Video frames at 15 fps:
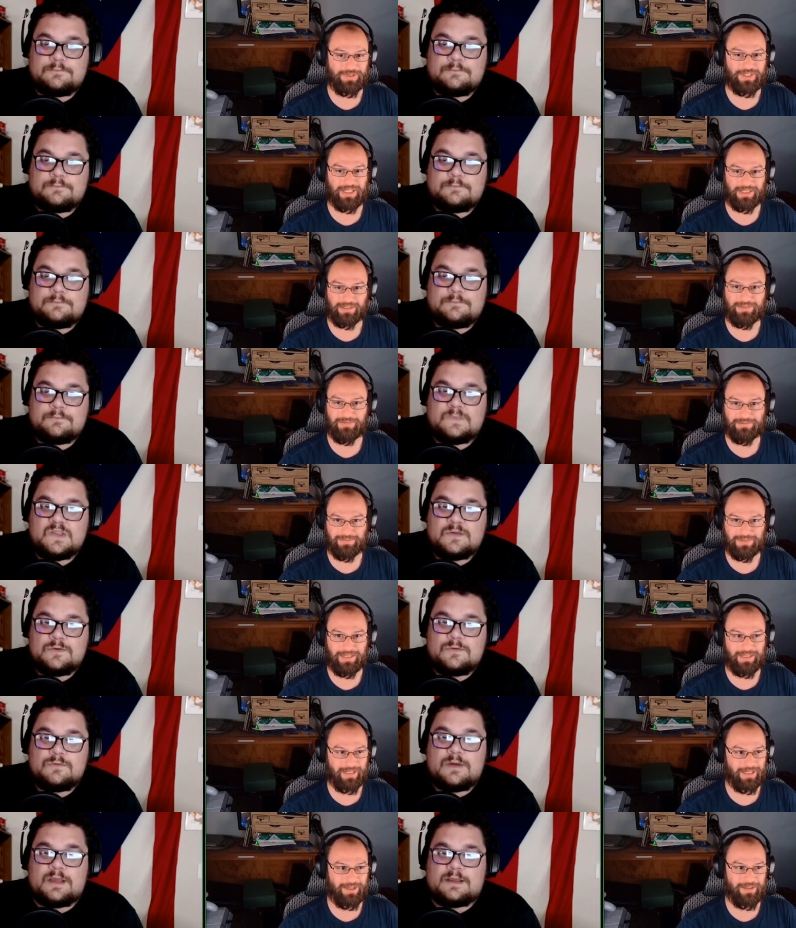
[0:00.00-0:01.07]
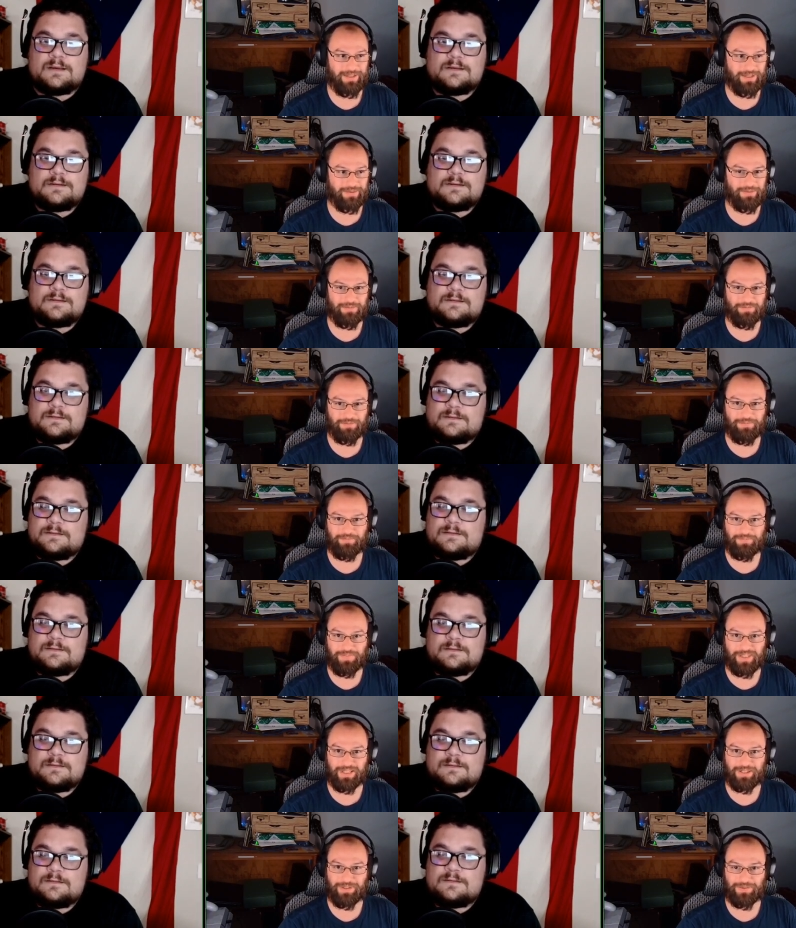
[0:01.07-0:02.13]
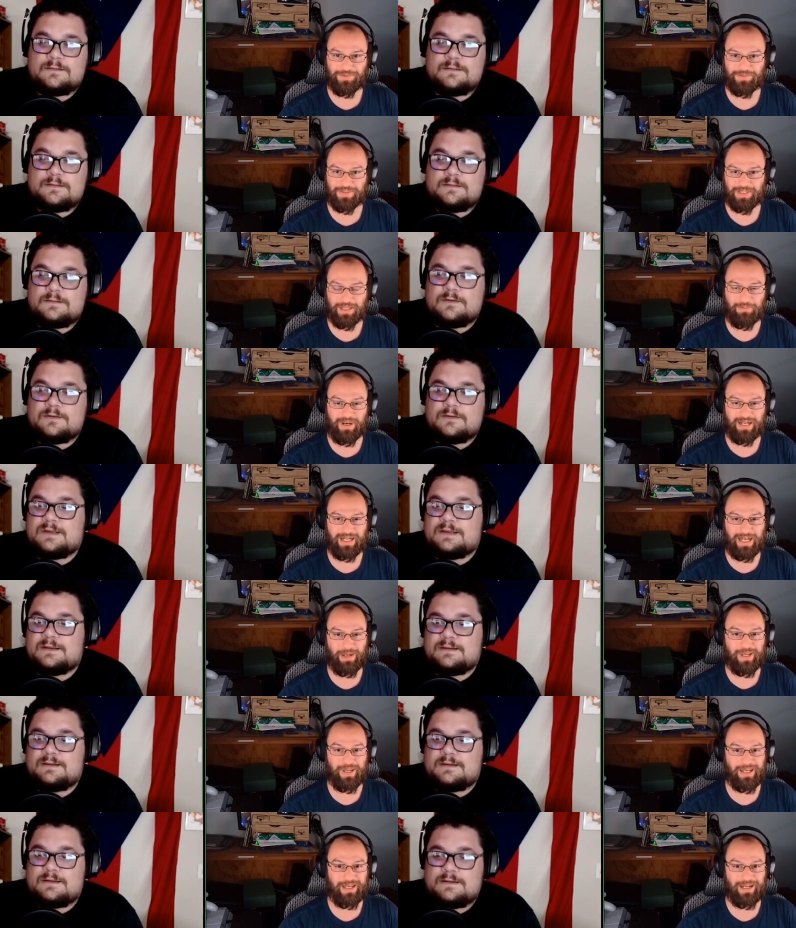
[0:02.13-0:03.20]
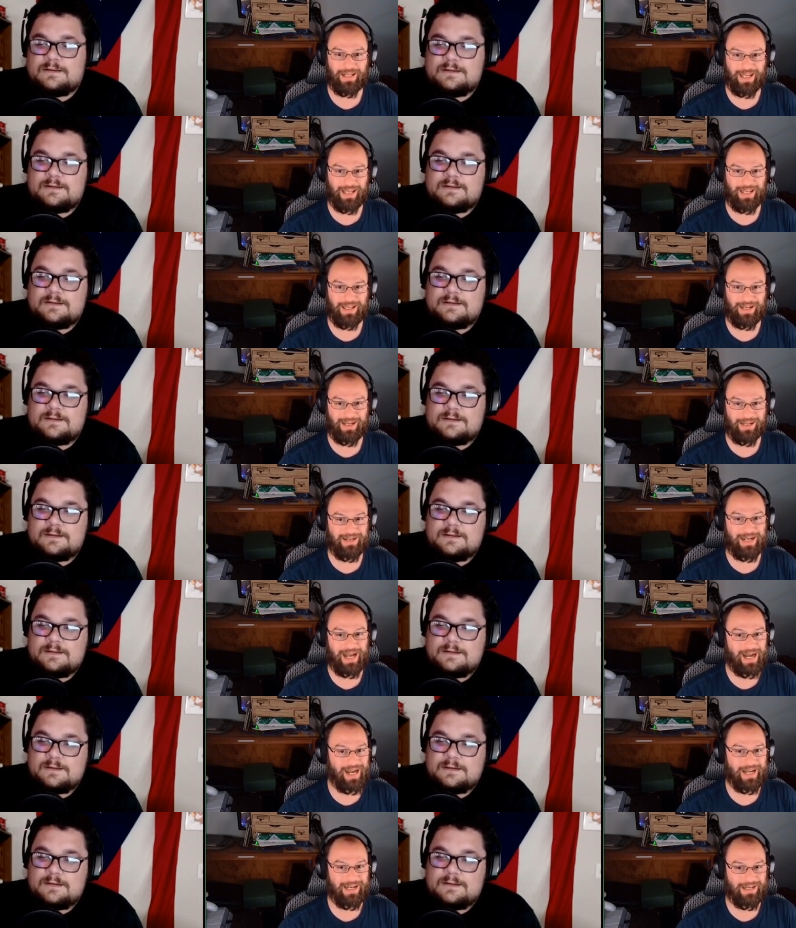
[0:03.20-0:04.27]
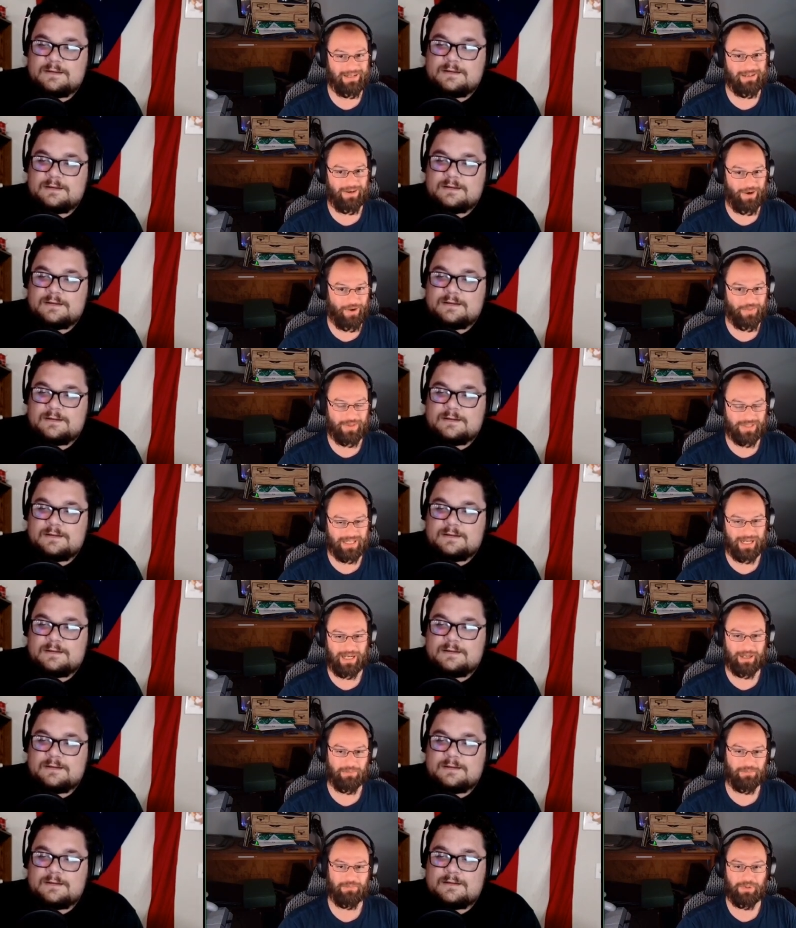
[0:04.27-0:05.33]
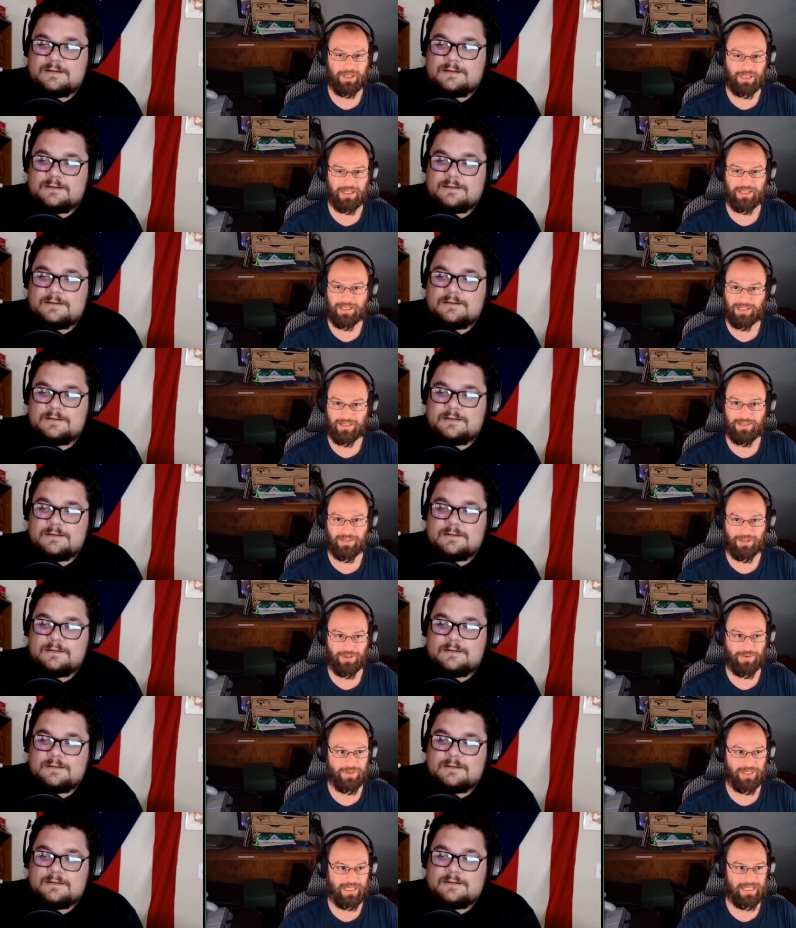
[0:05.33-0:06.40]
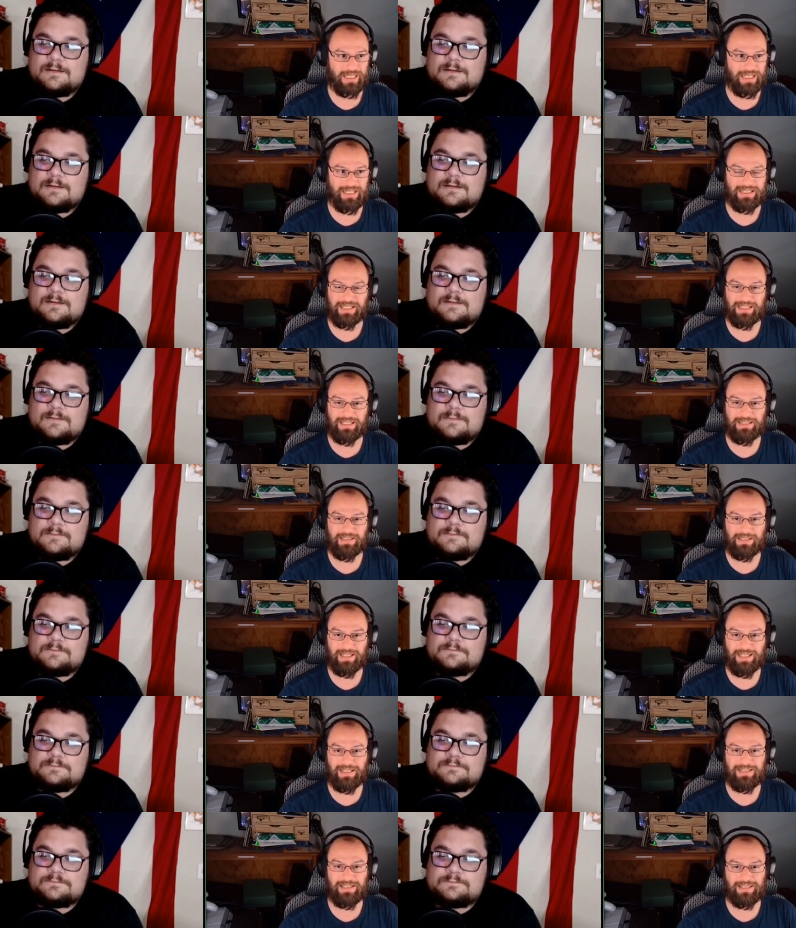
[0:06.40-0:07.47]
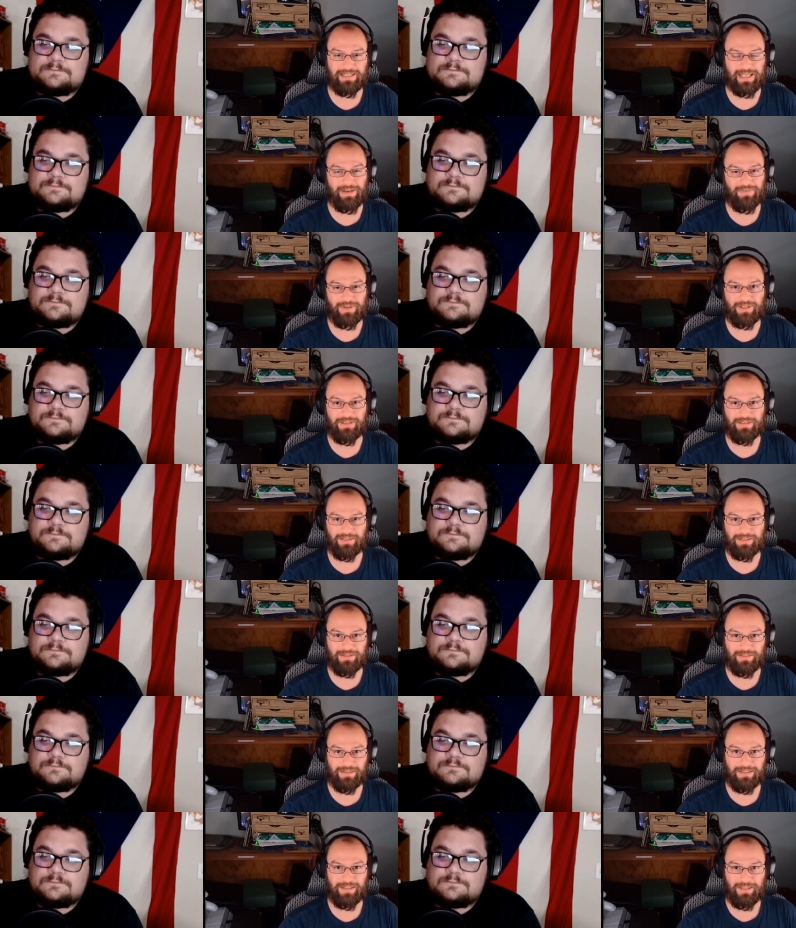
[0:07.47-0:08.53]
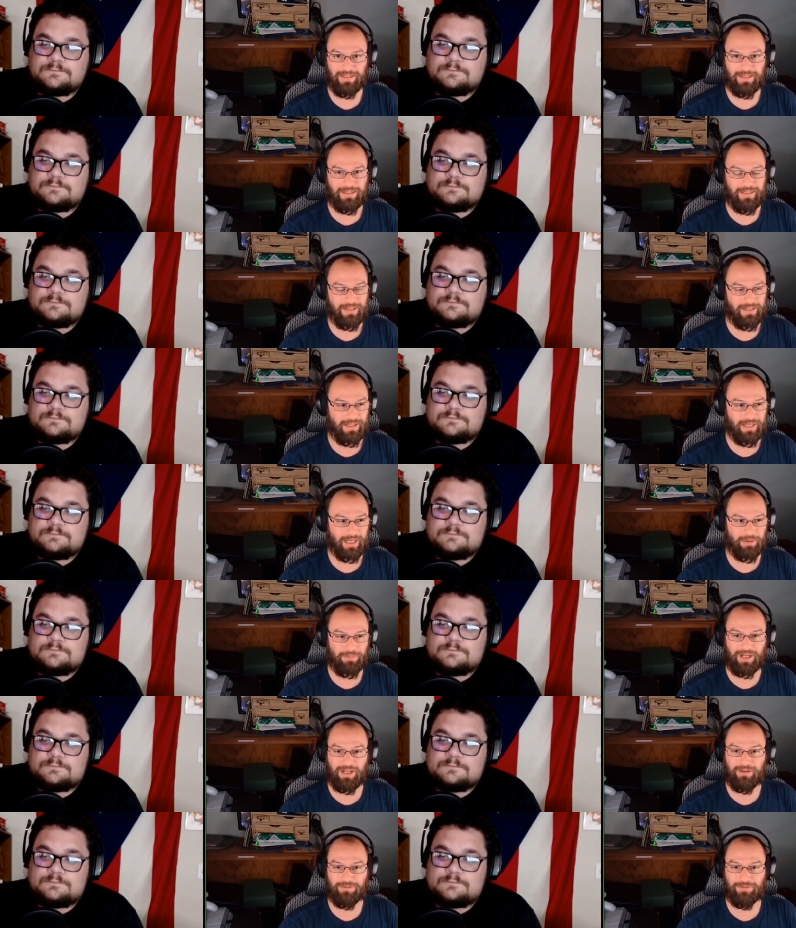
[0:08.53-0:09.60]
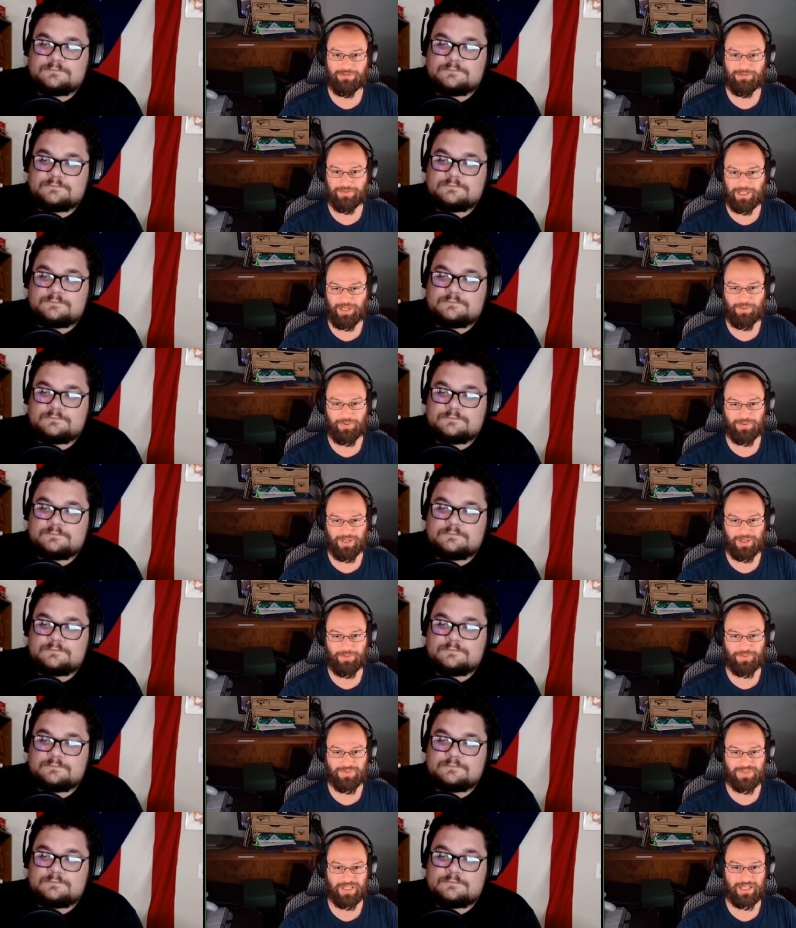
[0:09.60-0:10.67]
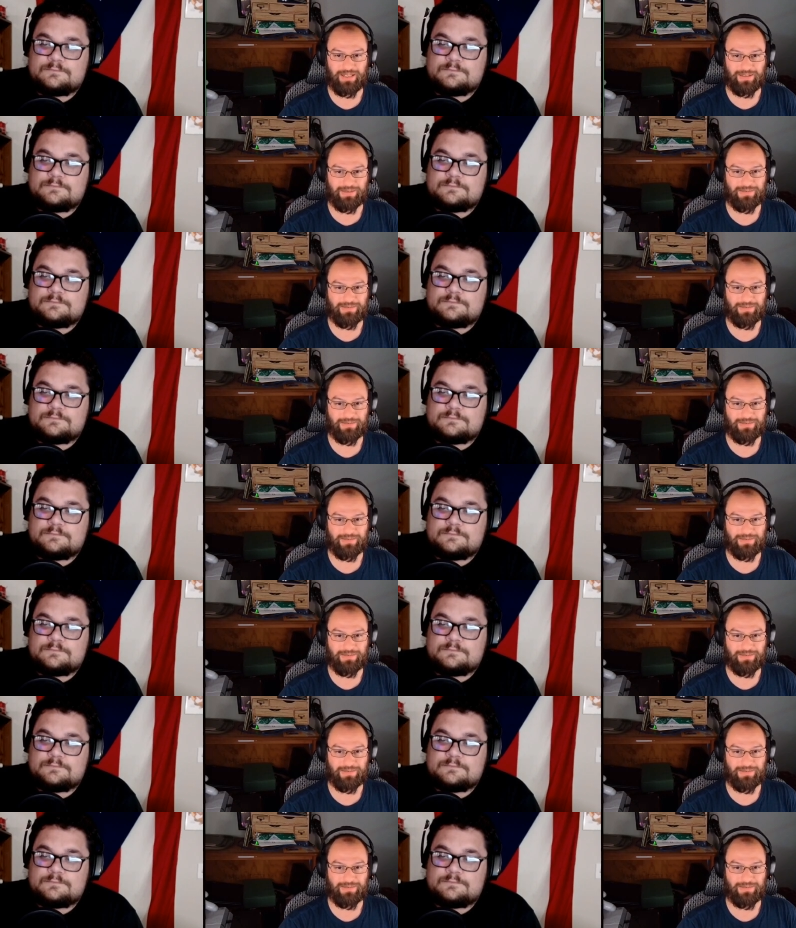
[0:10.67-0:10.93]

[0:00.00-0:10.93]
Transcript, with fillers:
Speaker 1: deck, uh, right? It, you know, it might not be a nine all the time, but you know, an easy easy seven and above, I would I would say.